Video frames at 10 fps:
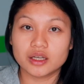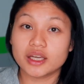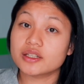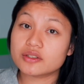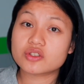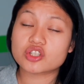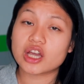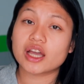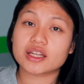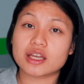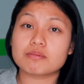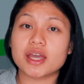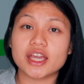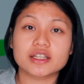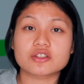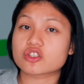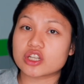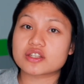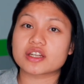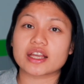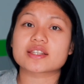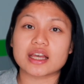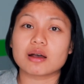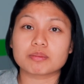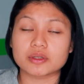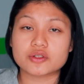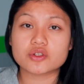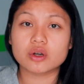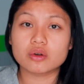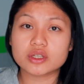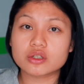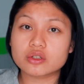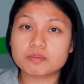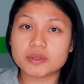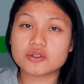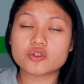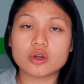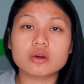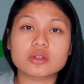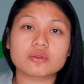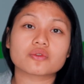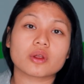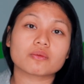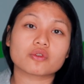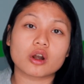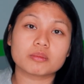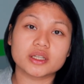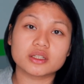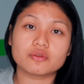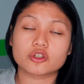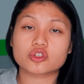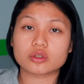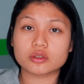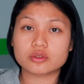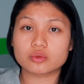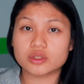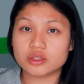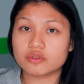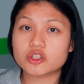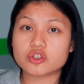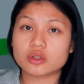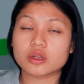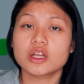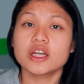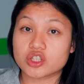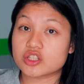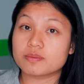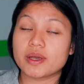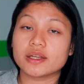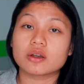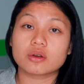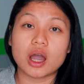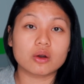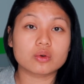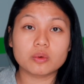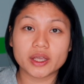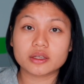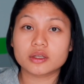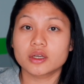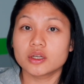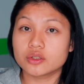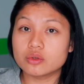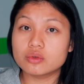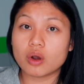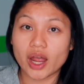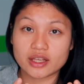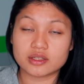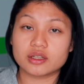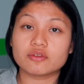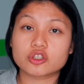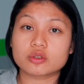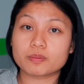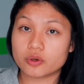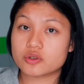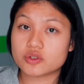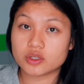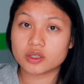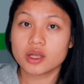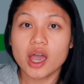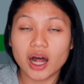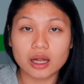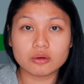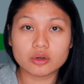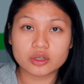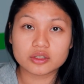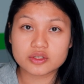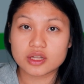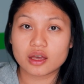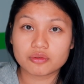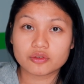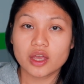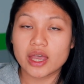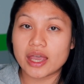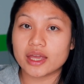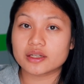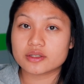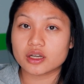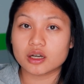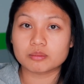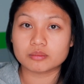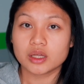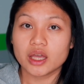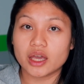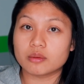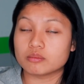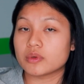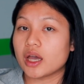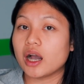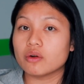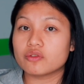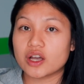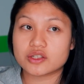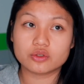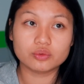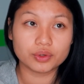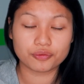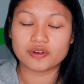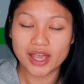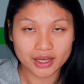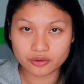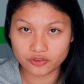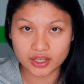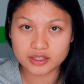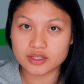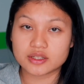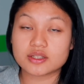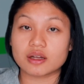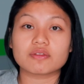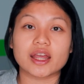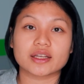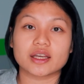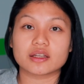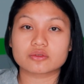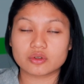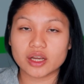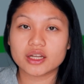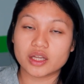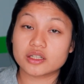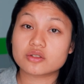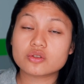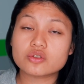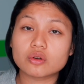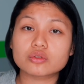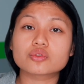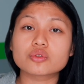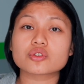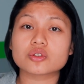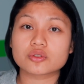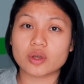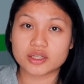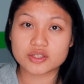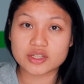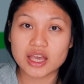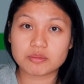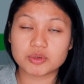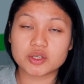And this chart I made is just an example. So it could be so different from individual to individual, just depending on how quick you as an individual person are learning stuff and um, um, how fast you reflect things and stuff like that, right? And this is so crucial to understand,